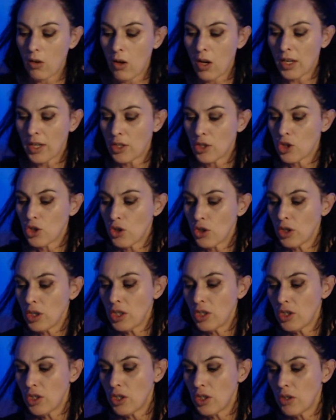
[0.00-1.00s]
I can tune
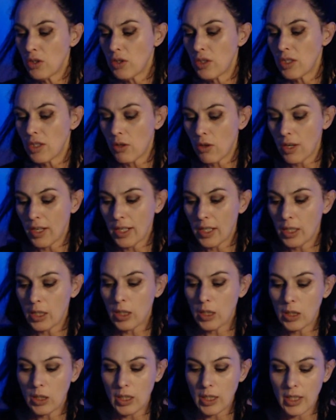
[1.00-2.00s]
into you
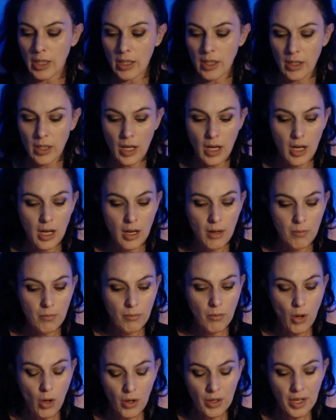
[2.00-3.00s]
psychically.
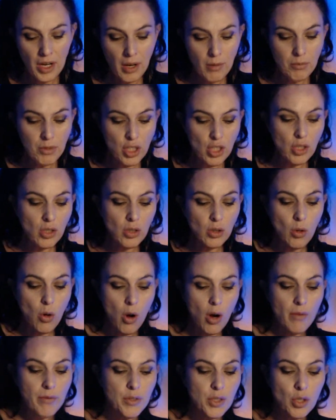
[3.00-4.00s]
I'll come to you
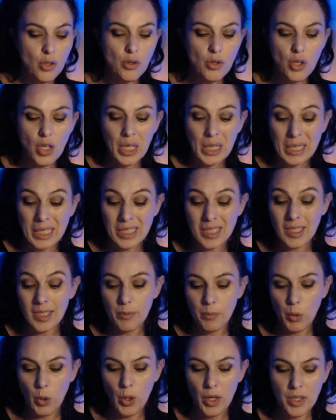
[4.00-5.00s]
live so you can
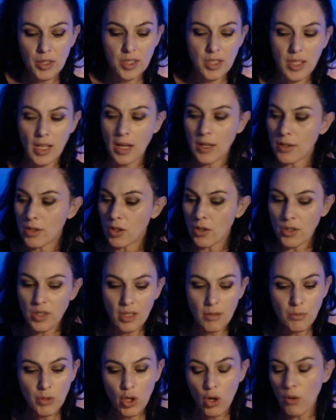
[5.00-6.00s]
experience that. So
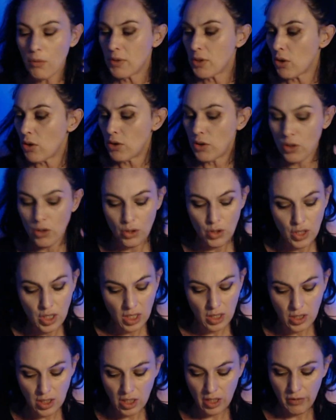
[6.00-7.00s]
sometimes I do
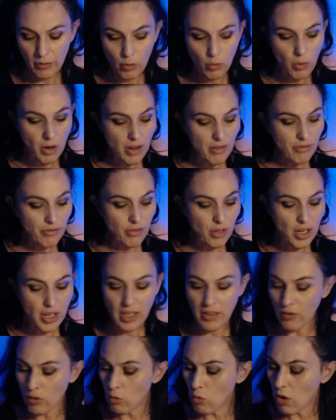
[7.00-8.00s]
tend to give away free
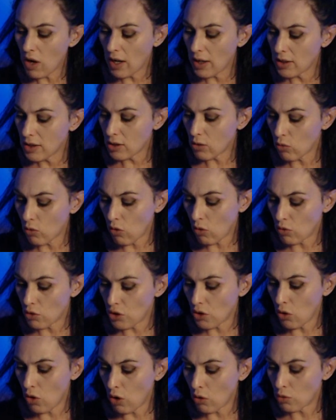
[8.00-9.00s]
giveaways, or
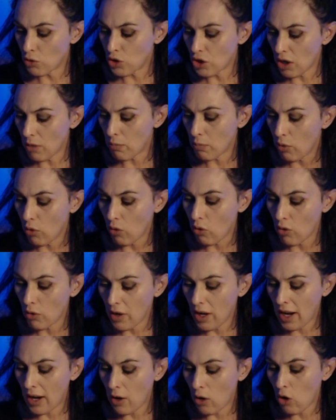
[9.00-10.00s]
I'll jump on
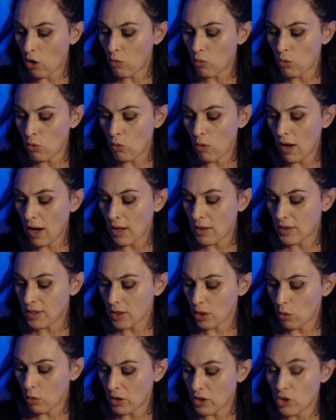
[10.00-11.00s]
and I will answer
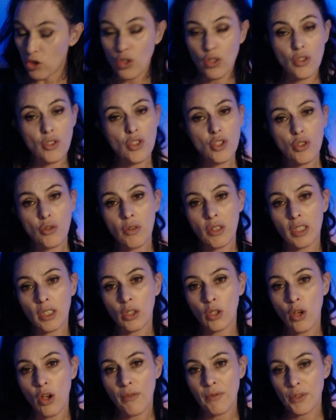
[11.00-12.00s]
questions during the
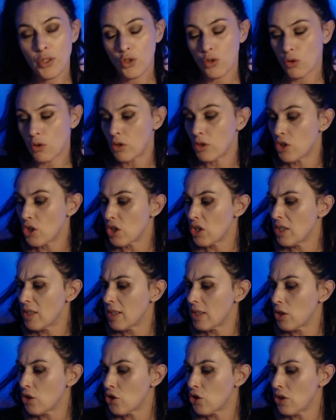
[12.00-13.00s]
live astrology
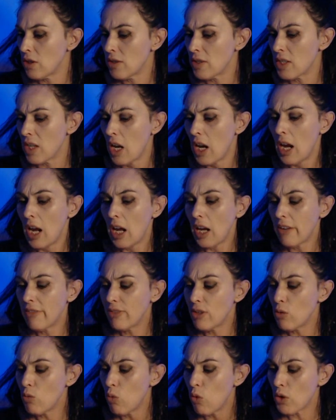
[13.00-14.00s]
sessions. If
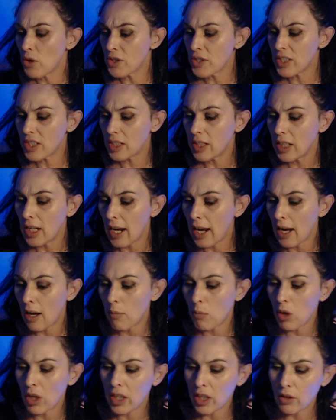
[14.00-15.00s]
you want to see how
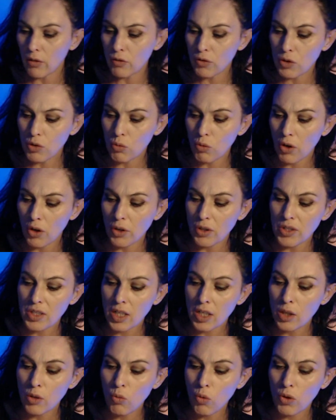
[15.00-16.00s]
my gift works
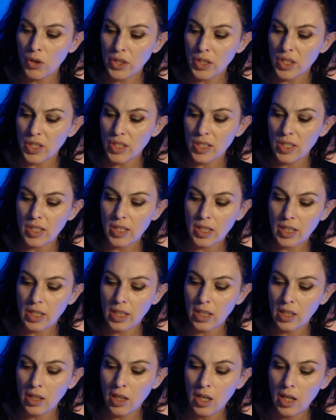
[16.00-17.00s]
and you're wanting to
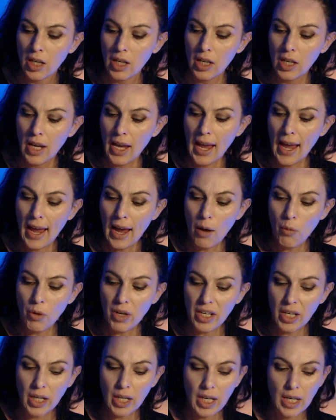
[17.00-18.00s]
see how
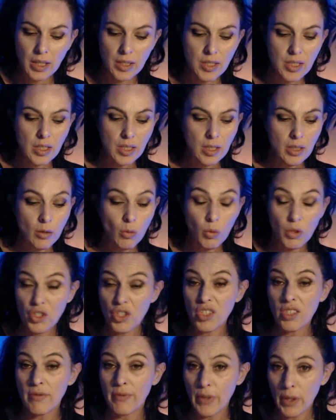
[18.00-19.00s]
it connects in, which
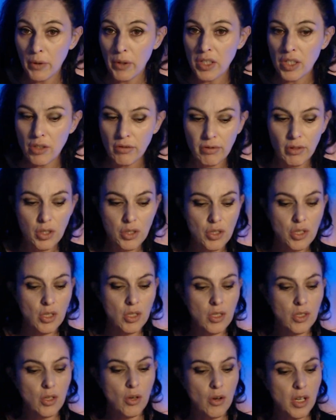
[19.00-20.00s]
is very different to the
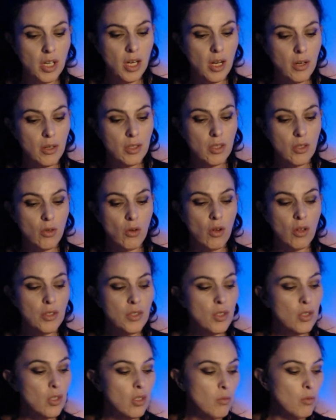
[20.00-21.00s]
zodiac signs,
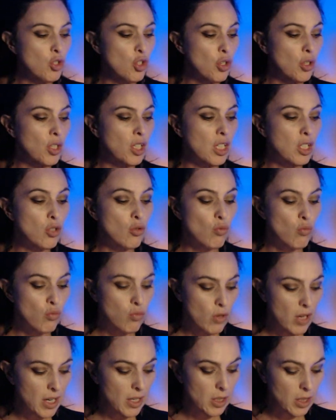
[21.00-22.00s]
because I'm tuning
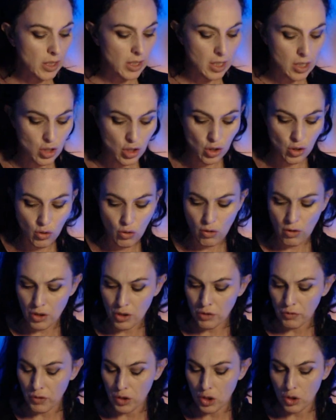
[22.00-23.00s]
directly into your
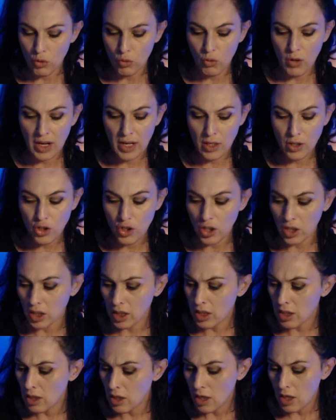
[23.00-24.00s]
individual
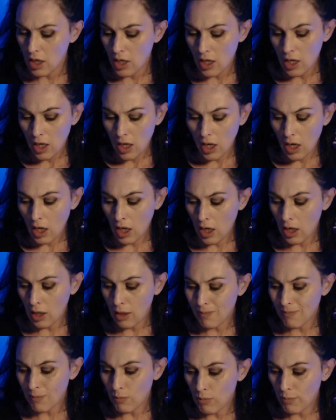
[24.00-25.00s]
energy,
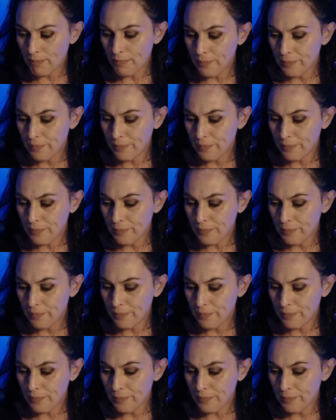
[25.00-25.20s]
come